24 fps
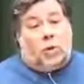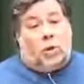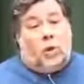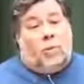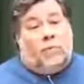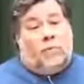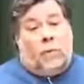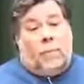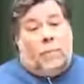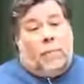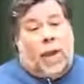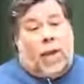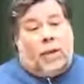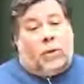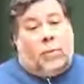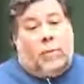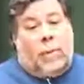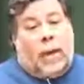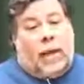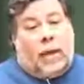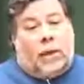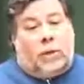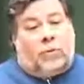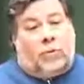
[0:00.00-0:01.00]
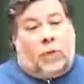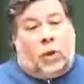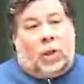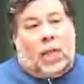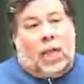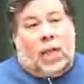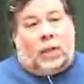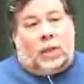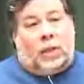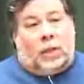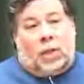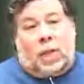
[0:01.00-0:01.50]
school for mathematics, for
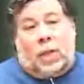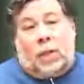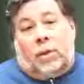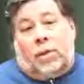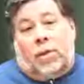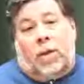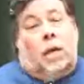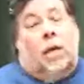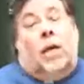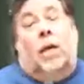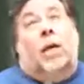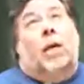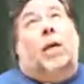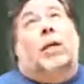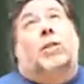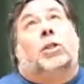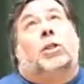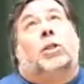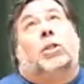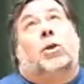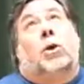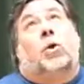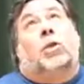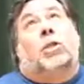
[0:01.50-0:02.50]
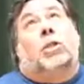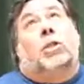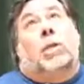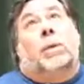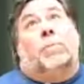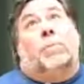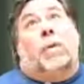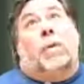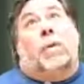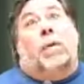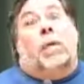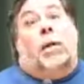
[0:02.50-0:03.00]
classes, anything. Just go to
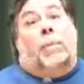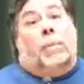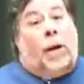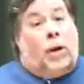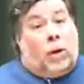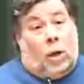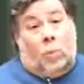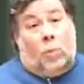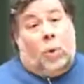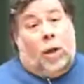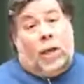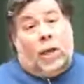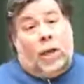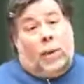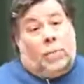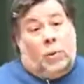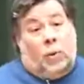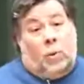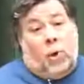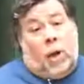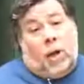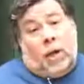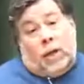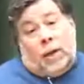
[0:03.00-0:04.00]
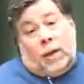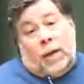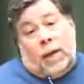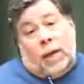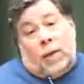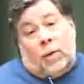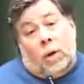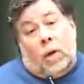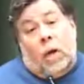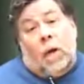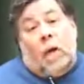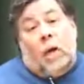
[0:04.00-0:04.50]
sleep thinking about it, wake up and write it
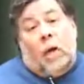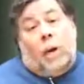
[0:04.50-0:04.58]
down.